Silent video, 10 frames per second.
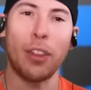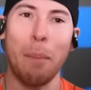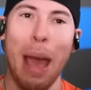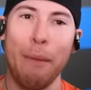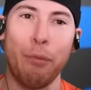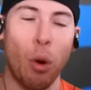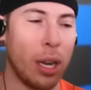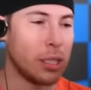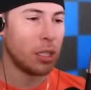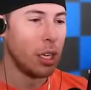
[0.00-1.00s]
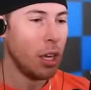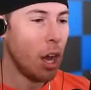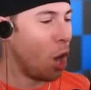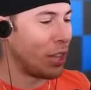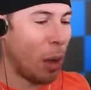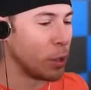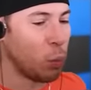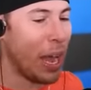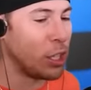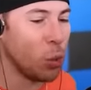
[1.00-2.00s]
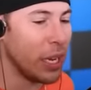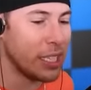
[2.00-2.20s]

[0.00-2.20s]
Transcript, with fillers: off the map for us. Oh, that was way too